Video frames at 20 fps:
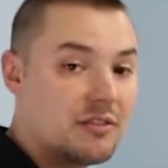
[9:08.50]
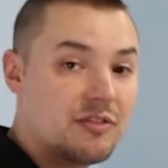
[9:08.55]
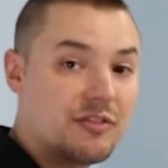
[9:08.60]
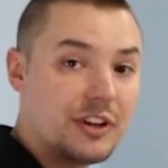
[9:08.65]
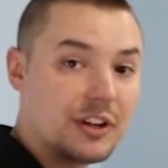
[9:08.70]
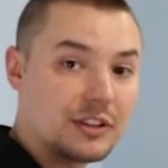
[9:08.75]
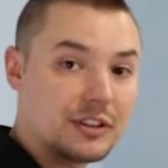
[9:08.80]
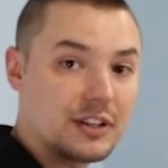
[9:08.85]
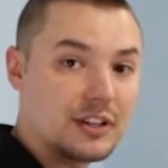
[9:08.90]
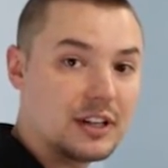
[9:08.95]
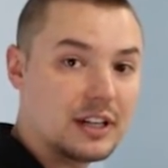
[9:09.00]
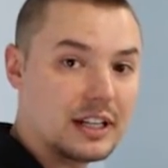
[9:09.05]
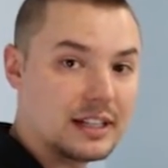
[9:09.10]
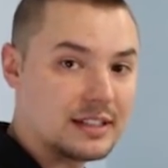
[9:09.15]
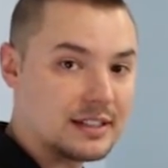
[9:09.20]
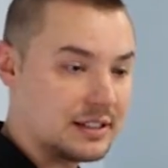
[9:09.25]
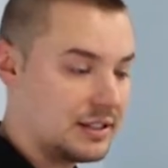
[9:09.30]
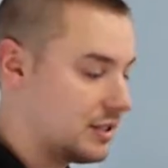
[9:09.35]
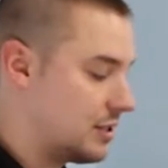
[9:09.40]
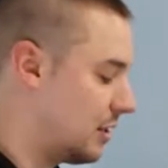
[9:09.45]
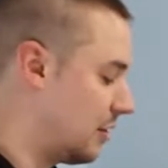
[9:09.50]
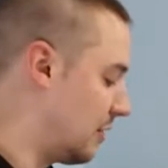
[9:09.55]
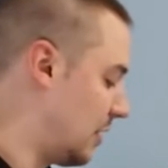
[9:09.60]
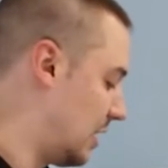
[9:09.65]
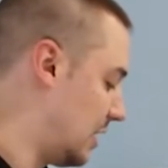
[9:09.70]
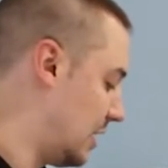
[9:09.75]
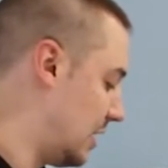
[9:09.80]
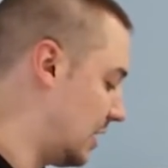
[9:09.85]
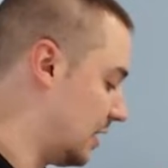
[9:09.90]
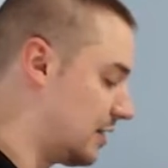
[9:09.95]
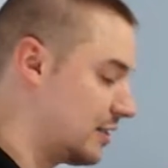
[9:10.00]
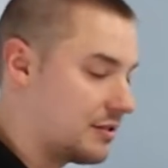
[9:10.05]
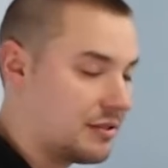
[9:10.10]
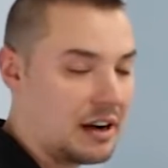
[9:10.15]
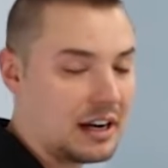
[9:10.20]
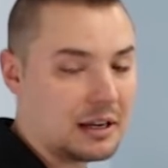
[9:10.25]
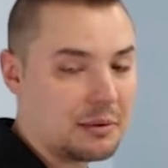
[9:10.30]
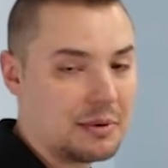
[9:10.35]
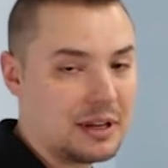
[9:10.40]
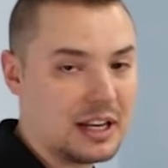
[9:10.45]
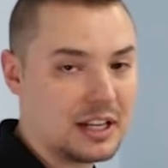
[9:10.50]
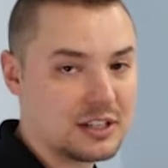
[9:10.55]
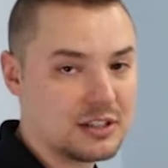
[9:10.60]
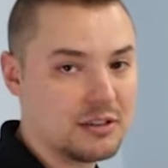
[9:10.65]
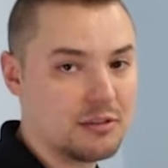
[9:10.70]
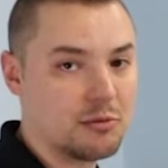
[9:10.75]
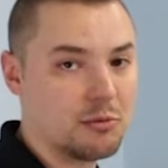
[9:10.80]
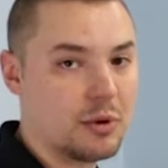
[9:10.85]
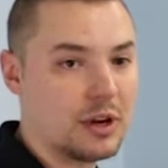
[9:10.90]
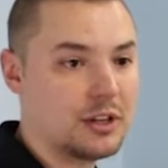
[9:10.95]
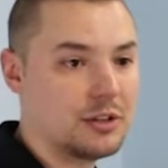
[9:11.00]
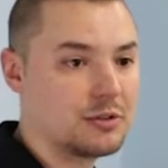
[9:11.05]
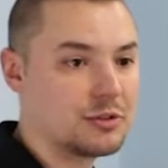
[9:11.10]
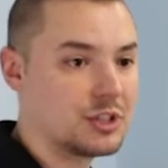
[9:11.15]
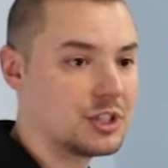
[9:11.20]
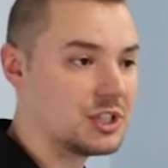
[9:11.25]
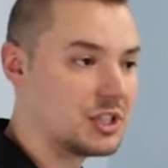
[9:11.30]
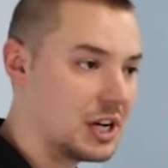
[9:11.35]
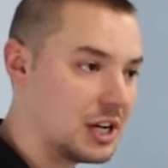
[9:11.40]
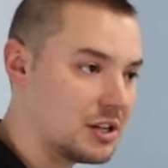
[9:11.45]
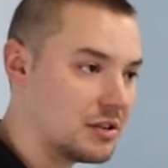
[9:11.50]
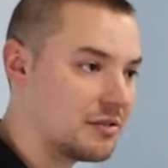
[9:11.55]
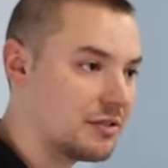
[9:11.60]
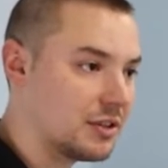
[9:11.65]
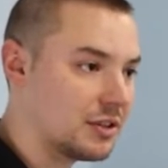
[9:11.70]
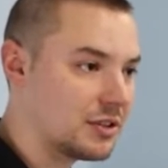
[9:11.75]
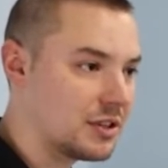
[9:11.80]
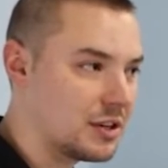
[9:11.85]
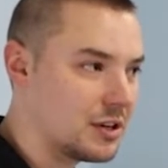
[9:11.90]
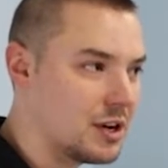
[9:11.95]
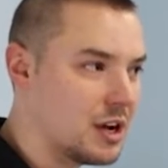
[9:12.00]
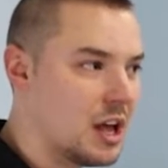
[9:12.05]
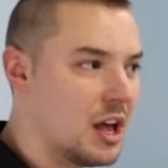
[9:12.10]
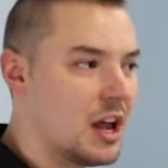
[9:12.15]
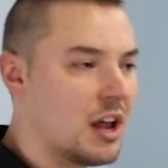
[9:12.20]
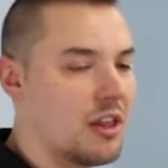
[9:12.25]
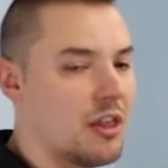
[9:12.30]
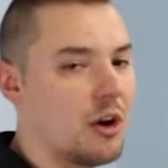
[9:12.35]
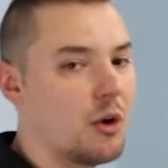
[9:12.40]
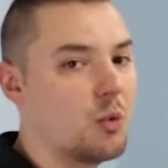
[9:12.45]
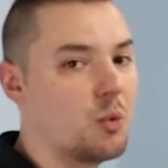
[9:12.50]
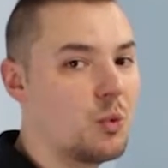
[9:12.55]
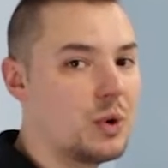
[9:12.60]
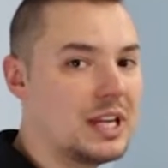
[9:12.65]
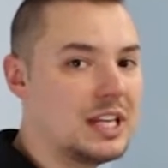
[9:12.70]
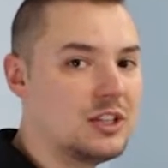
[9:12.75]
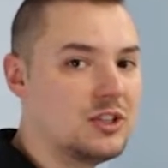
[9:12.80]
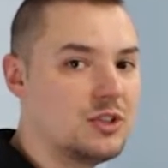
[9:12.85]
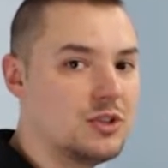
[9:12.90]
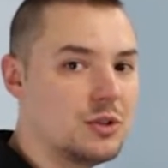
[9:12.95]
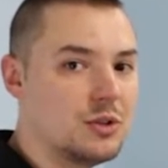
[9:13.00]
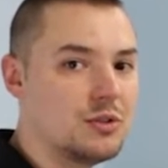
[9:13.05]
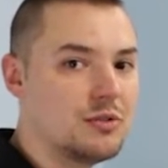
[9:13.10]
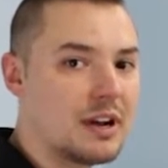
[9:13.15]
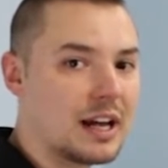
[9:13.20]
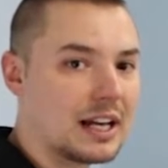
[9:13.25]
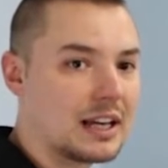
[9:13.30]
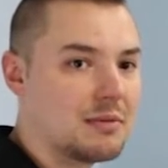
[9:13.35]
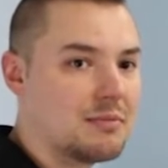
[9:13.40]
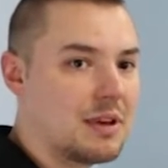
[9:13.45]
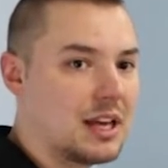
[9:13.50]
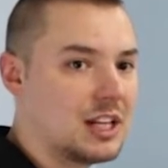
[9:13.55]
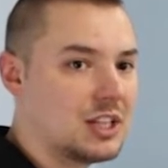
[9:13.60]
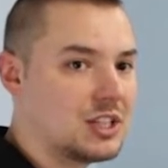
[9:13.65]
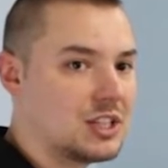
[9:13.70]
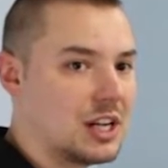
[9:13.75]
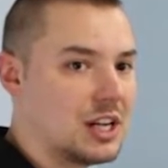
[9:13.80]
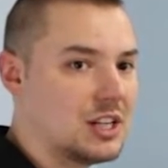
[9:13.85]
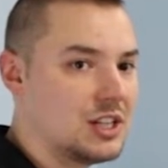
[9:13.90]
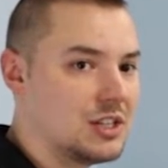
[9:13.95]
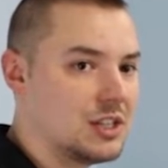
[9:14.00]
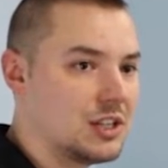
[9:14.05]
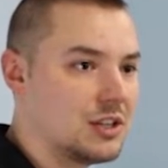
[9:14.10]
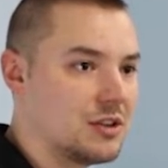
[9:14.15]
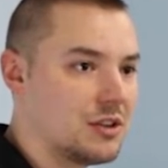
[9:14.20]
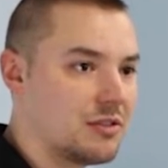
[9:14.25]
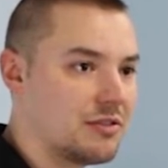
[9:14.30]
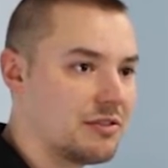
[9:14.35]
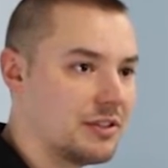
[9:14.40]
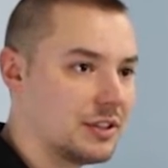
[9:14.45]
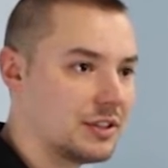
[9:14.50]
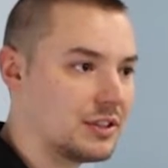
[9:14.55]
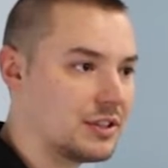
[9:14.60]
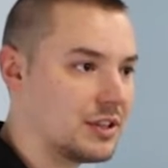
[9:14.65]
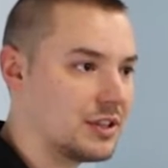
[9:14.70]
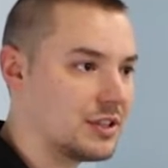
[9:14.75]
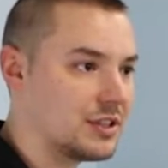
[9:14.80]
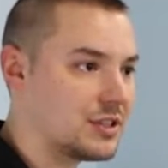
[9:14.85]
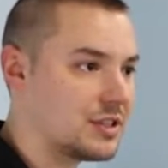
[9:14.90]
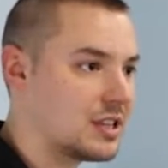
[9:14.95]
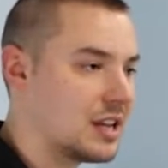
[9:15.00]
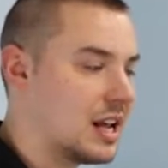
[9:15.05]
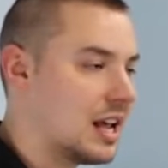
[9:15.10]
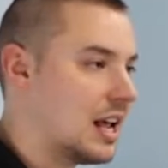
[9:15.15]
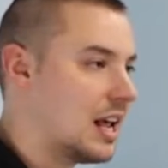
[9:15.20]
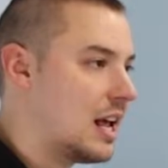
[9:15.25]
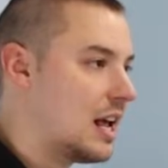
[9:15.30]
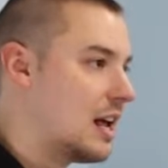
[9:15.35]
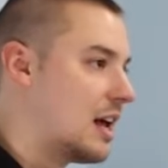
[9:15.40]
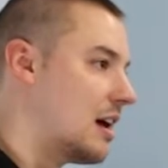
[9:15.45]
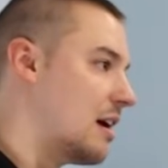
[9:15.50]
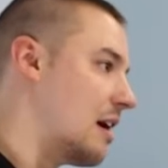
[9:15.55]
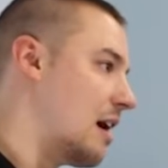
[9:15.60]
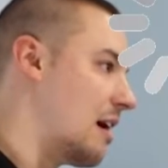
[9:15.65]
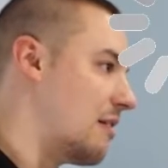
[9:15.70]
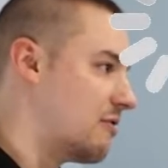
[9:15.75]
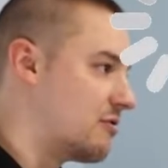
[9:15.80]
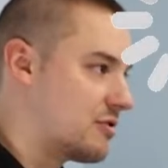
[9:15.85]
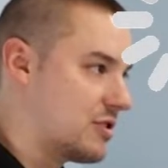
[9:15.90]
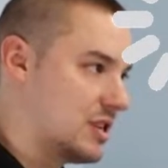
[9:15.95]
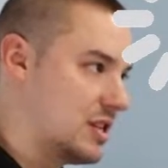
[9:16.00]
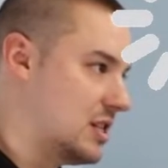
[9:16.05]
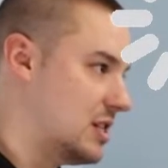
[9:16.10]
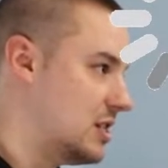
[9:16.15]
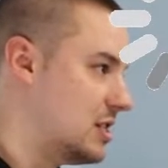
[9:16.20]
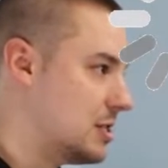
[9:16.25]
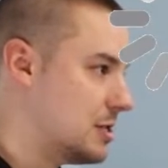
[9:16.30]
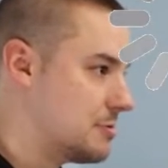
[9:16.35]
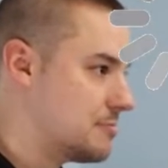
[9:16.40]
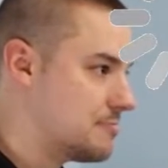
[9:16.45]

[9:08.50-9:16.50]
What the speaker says: filter. This is a recommendation of when you should change your filter, though we do recommend changing your filters every